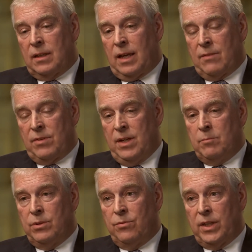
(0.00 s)
have a
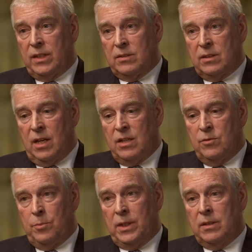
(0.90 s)
number of things that I
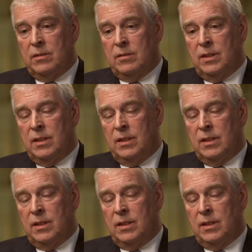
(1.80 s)
have been